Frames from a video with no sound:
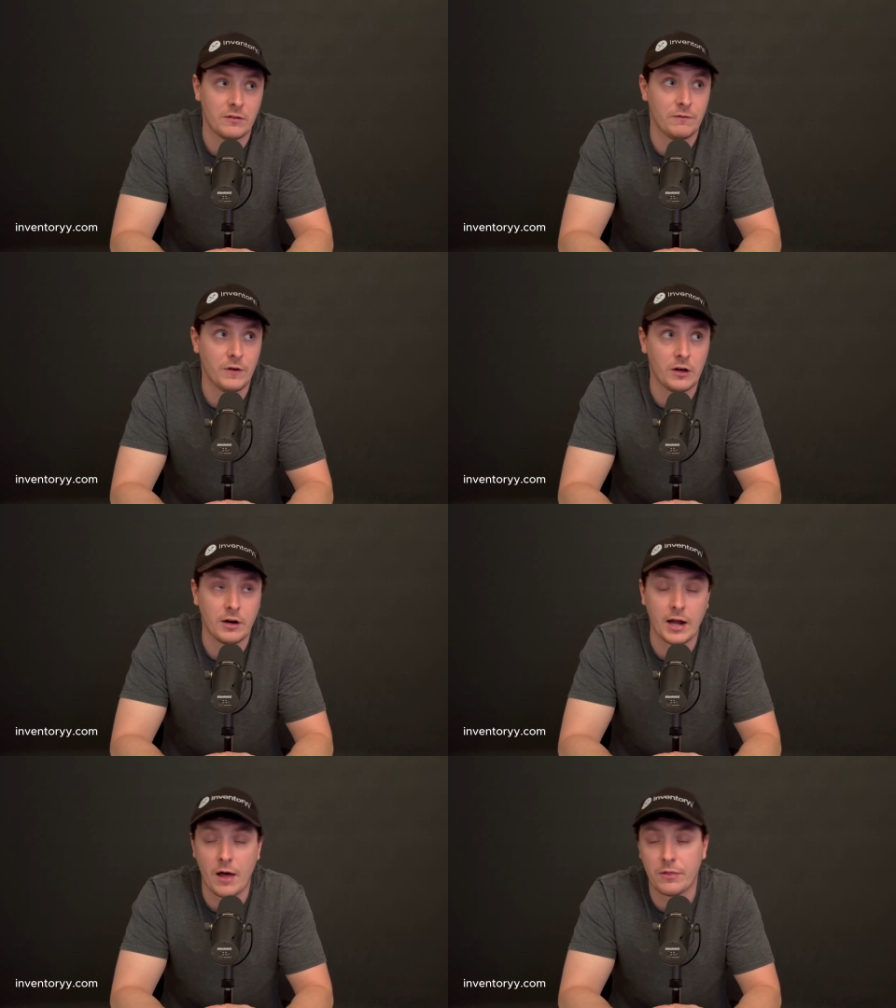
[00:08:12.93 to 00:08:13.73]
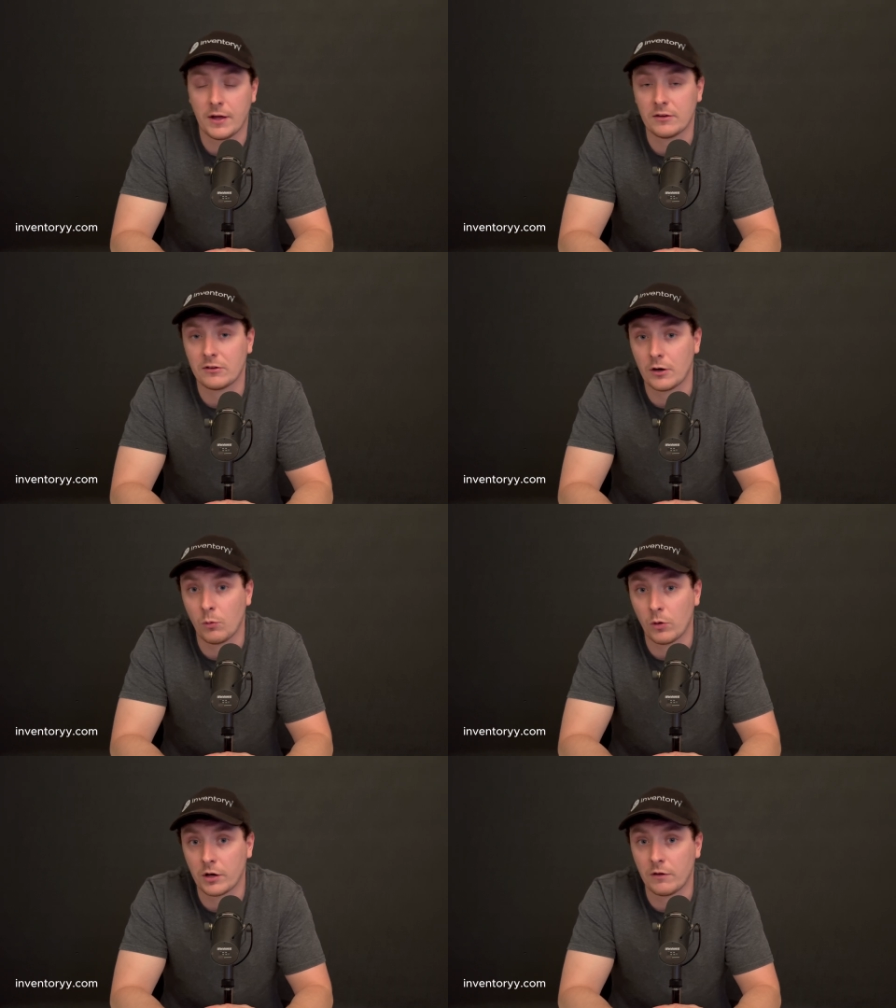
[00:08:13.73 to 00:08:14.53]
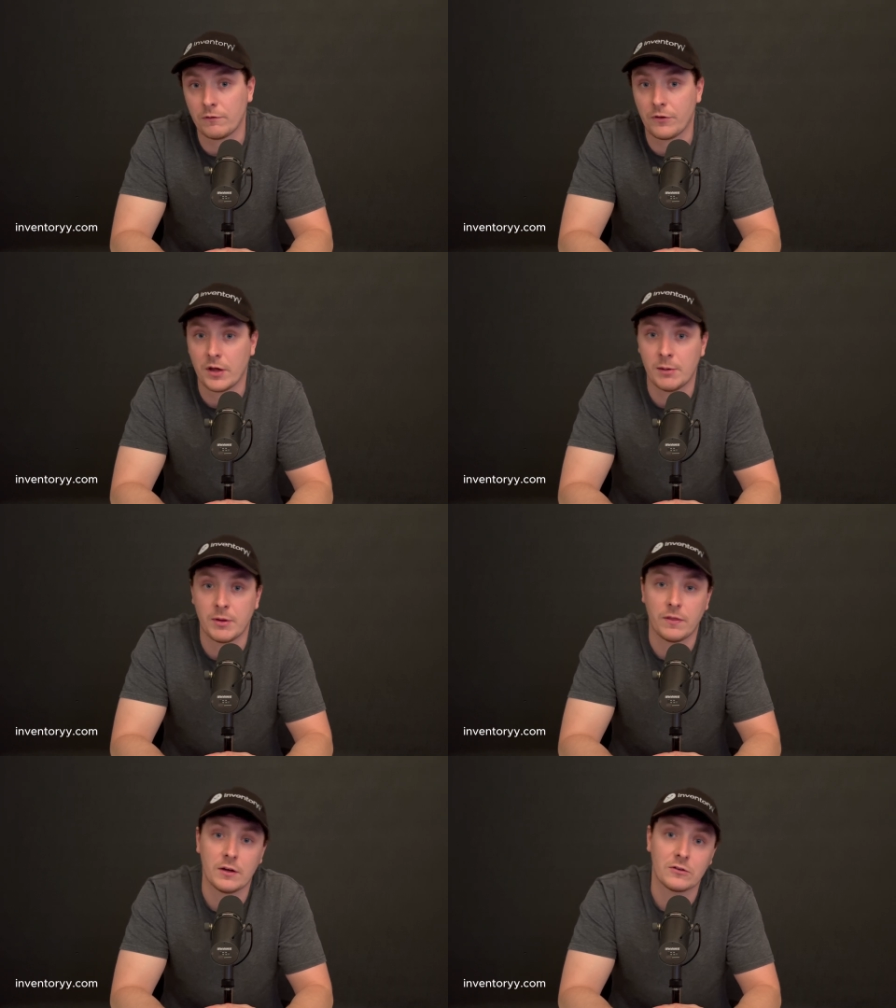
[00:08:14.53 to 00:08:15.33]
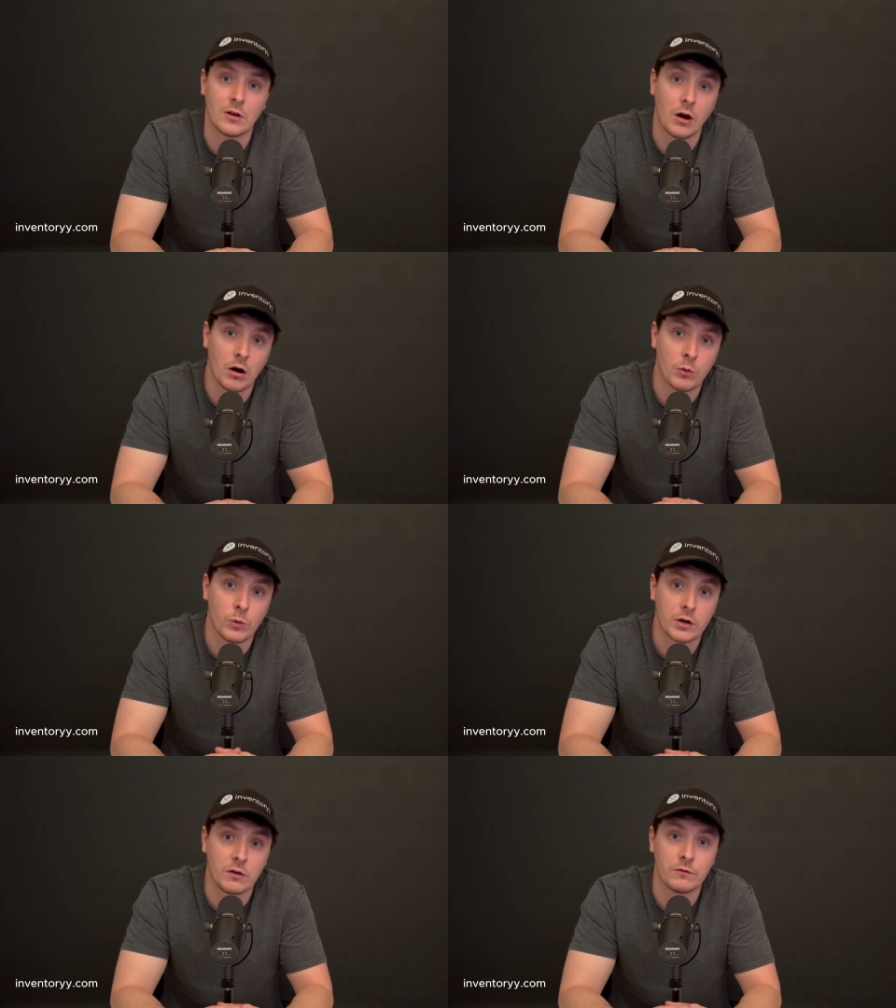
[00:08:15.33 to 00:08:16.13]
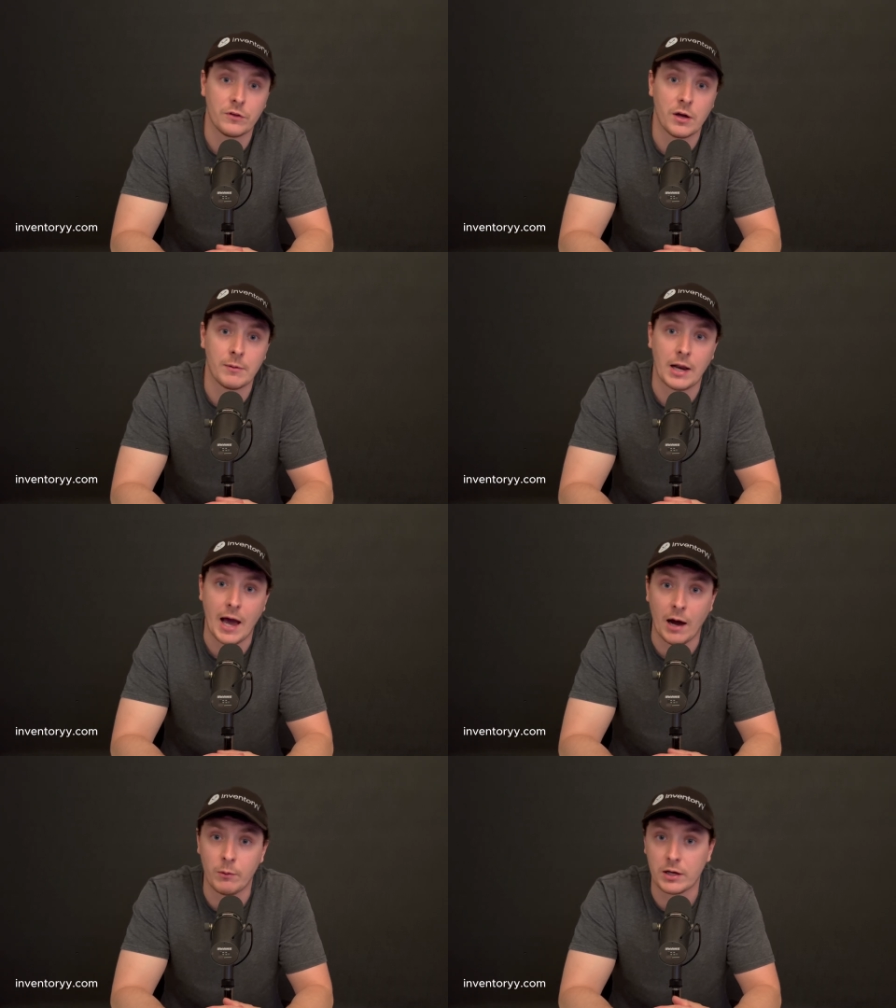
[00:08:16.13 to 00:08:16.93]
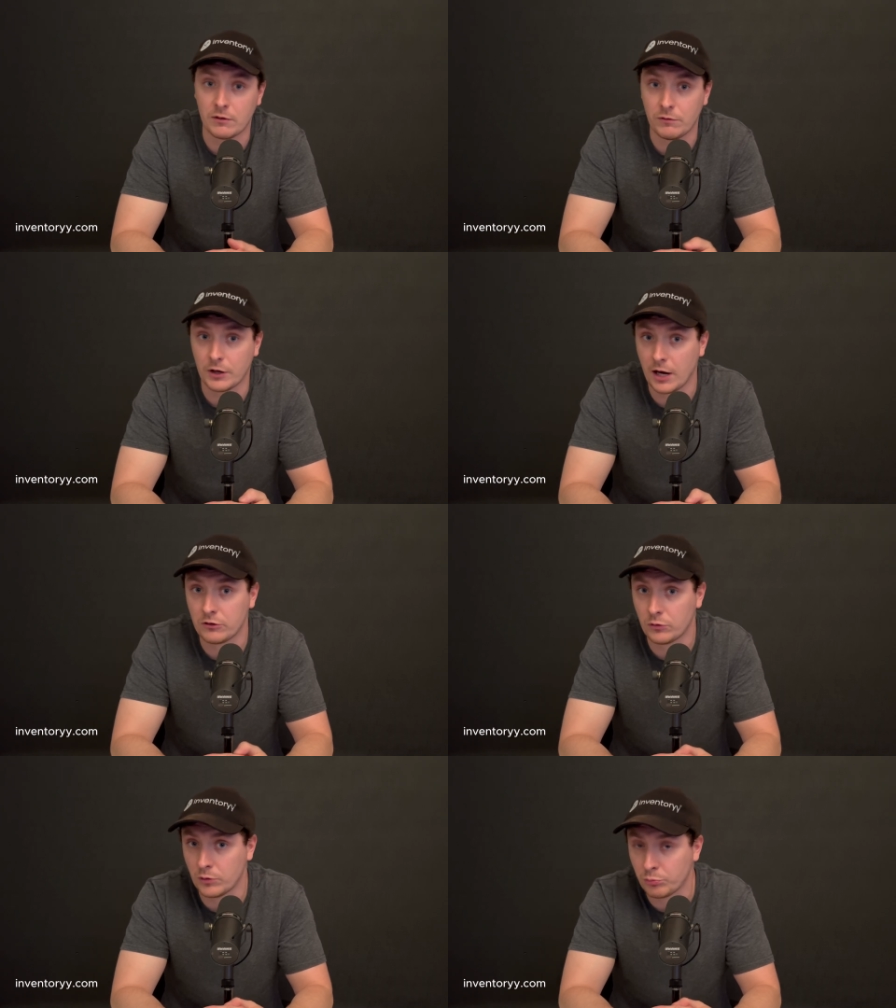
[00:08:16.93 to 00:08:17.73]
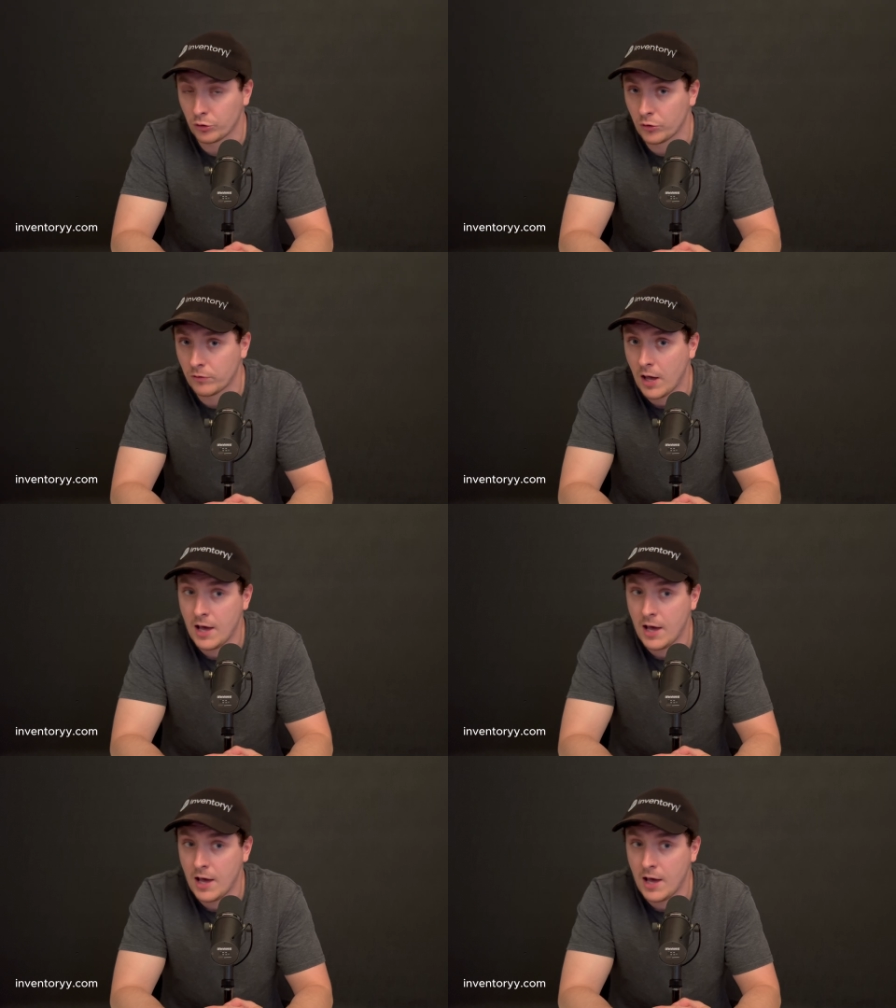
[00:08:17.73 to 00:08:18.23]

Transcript: figuring out things that are working for them and things that aren't working for them and how we can figure out to improve.